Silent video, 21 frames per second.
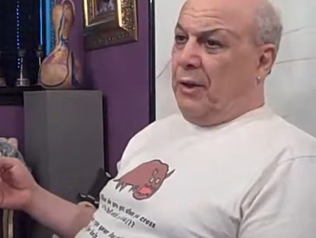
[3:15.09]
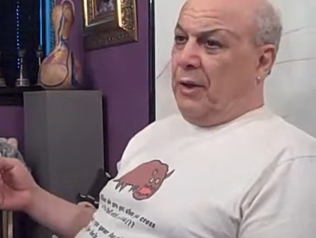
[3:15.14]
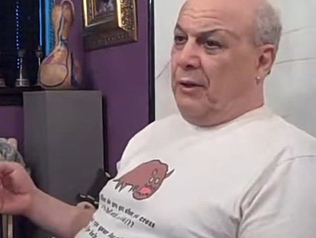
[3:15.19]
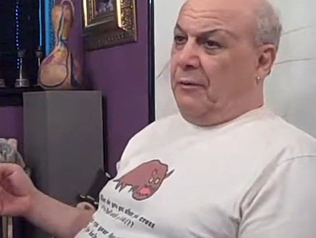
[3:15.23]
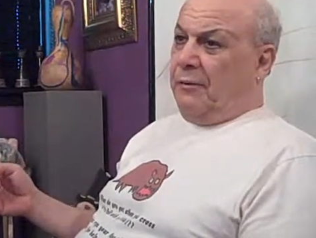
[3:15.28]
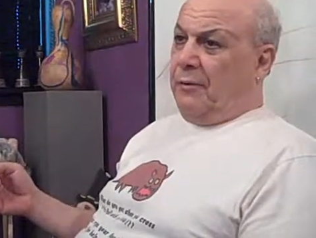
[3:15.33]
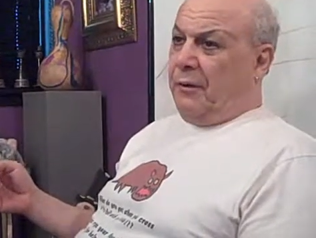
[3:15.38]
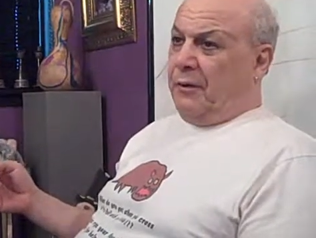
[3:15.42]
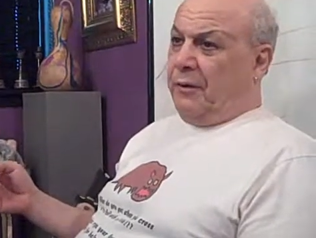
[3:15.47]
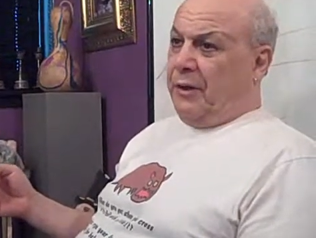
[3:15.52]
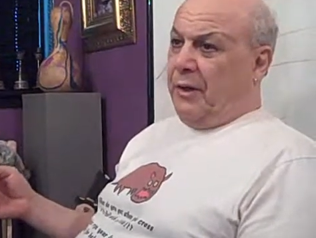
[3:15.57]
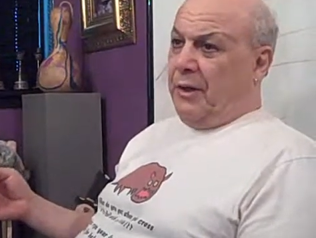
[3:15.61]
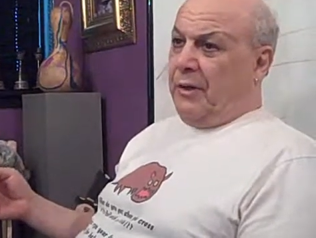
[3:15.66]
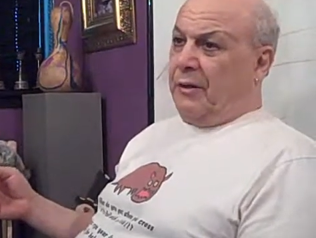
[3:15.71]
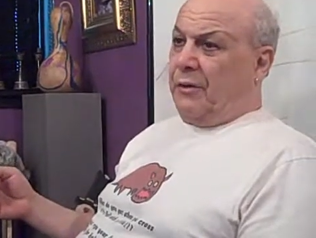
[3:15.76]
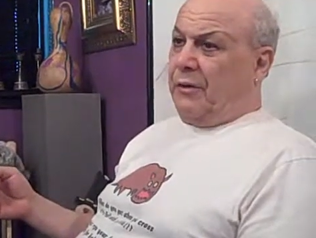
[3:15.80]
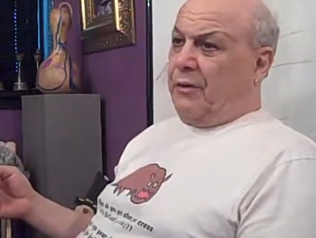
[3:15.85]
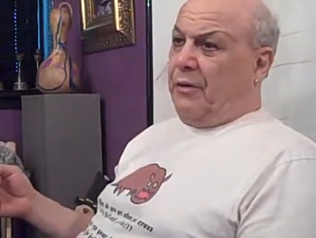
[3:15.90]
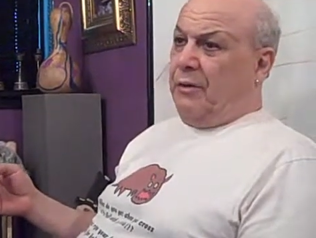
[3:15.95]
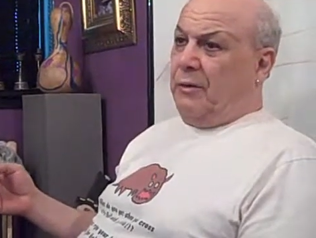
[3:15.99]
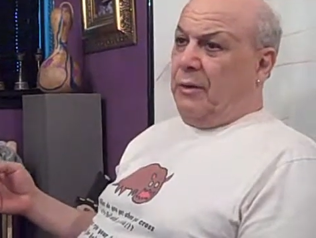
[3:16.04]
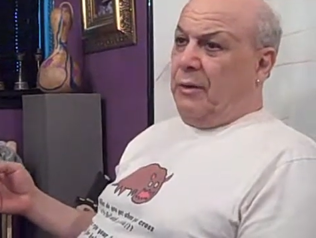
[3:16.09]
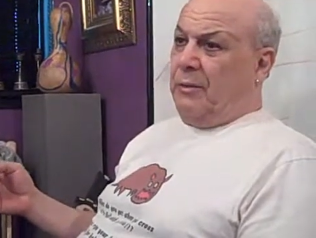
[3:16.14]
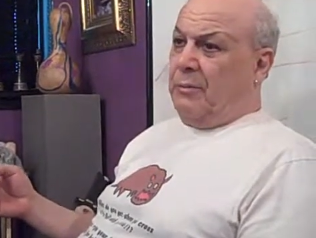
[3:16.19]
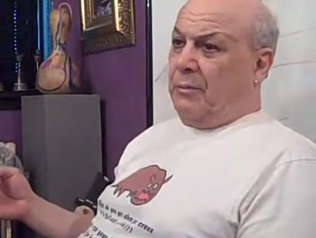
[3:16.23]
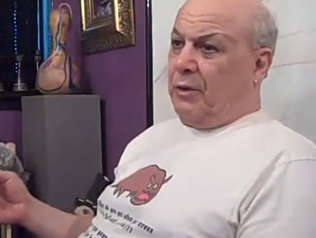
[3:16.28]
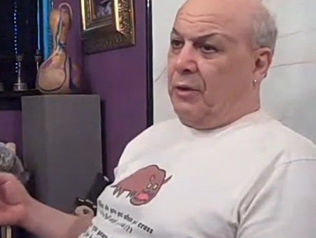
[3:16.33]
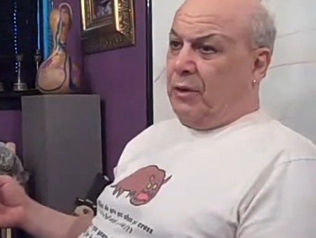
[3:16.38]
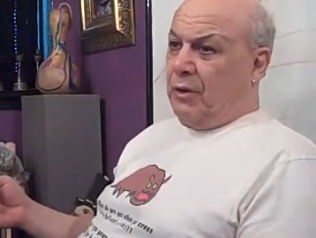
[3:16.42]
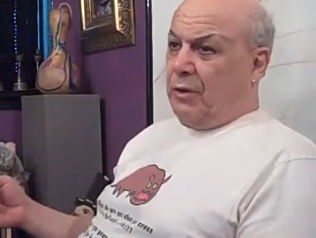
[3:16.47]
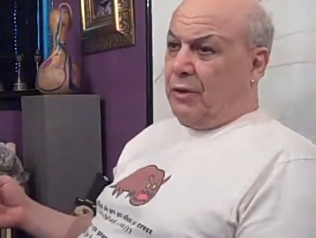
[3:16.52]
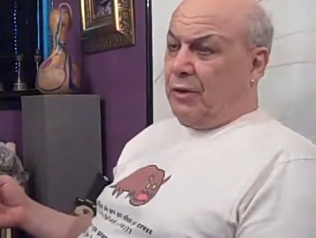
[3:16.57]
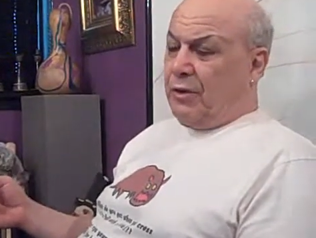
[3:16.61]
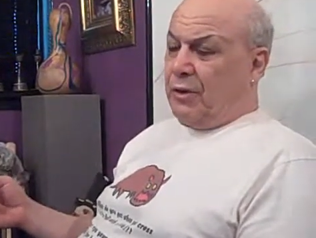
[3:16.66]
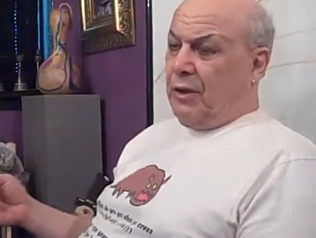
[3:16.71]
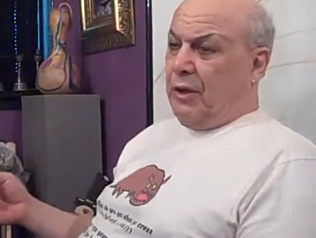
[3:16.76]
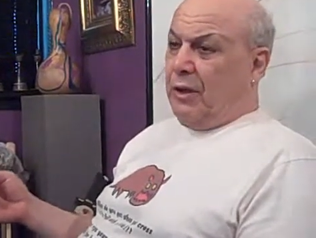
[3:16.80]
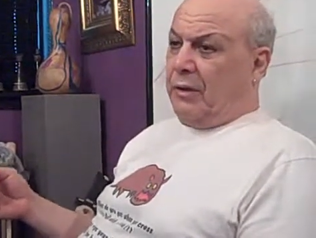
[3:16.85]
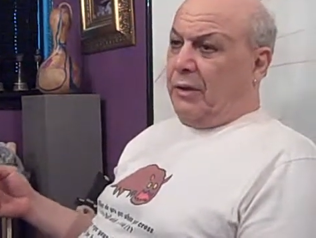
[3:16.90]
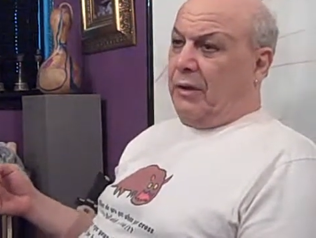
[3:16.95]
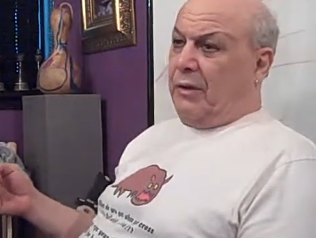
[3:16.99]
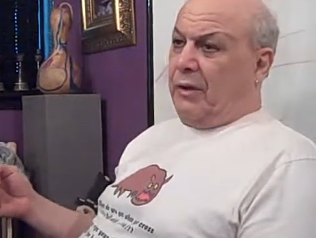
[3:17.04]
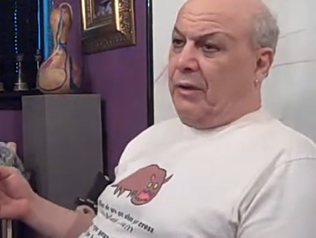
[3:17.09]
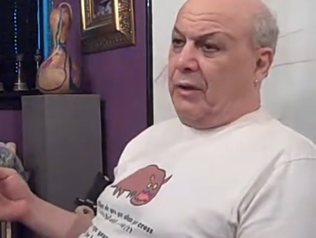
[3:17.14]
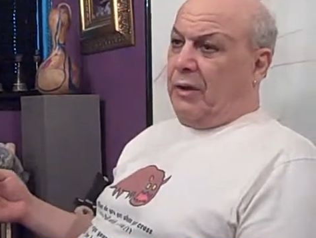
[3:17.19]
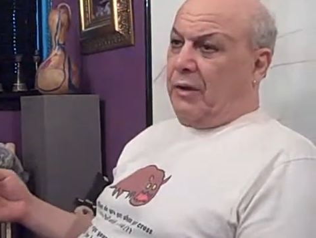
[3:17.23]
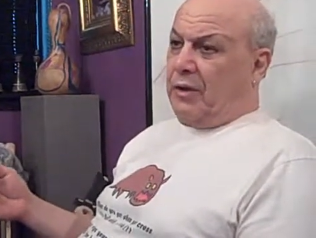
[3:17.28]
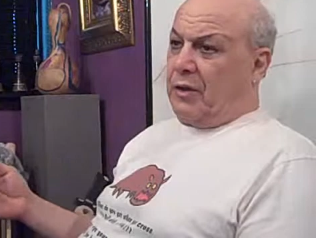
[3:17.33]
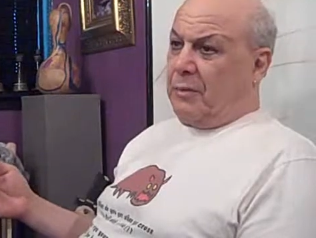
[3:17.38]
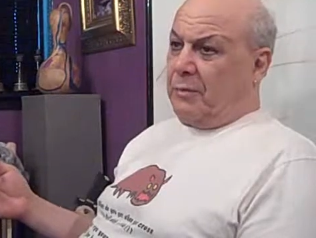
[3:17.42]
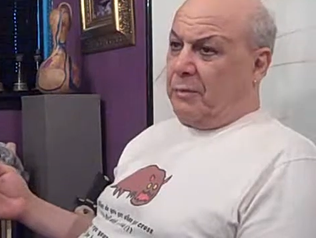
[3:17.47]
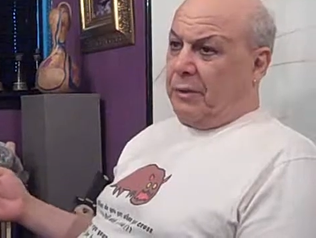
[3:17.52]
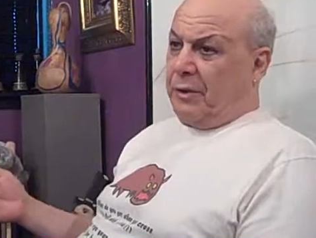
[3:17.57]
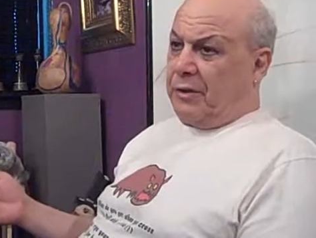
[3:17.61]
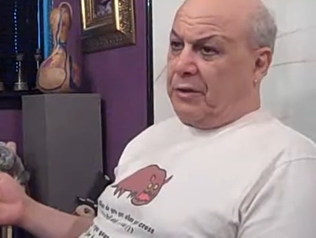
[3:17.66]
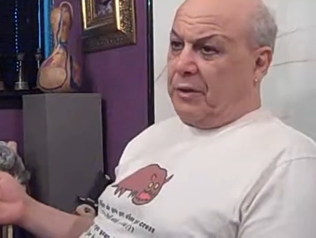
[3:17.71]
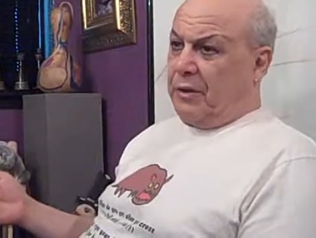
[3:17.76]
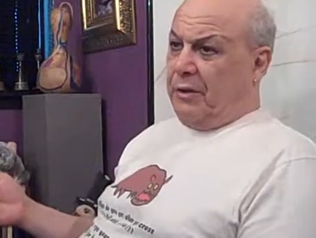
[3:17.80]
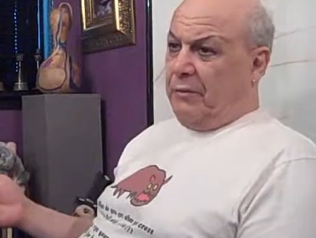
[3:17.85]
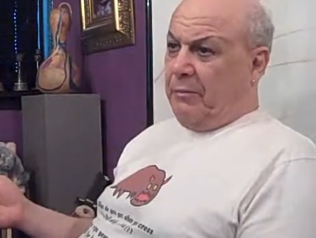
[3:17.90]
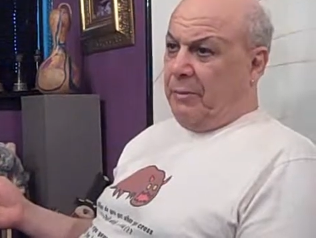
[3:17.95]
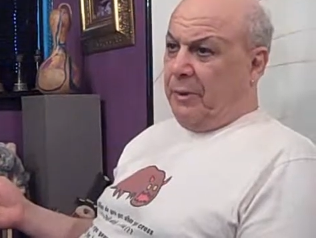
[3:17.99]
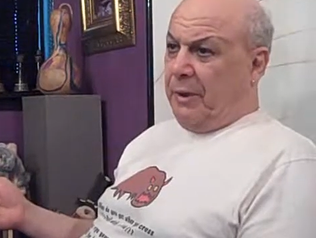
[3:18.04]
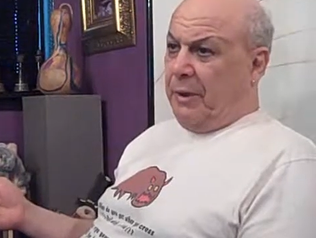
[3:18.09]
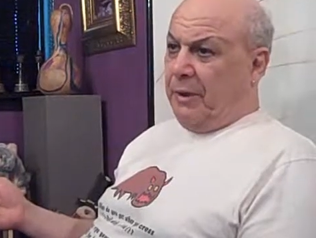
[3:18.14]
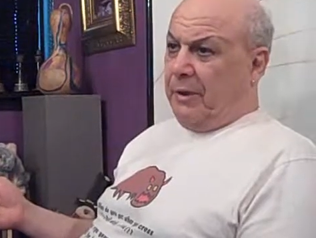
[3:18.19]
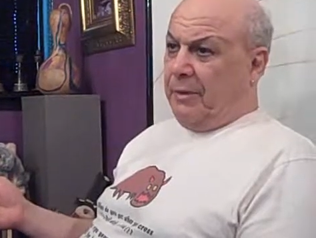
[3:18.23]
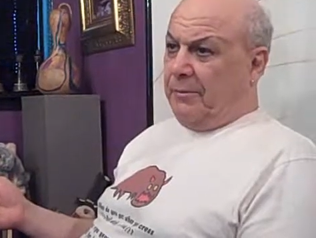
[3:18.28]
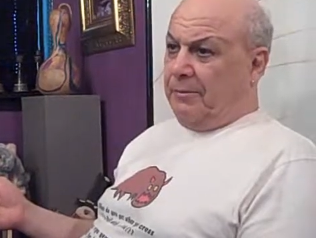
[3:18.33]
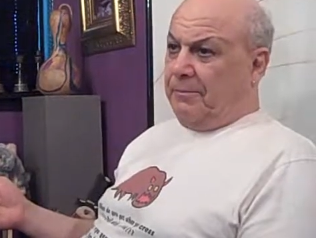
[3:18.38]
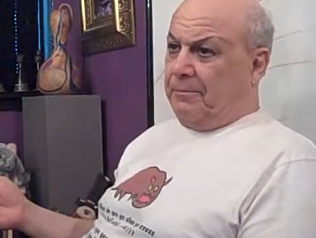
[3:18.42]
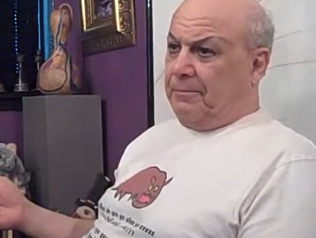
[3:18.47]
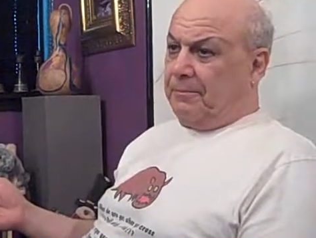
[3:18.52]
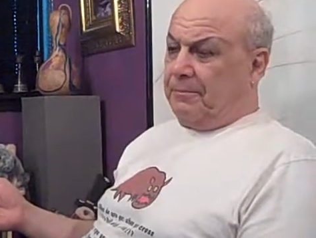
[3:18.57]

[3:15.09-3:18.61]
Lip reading: alpha theta to emerge other than the suppression of beta.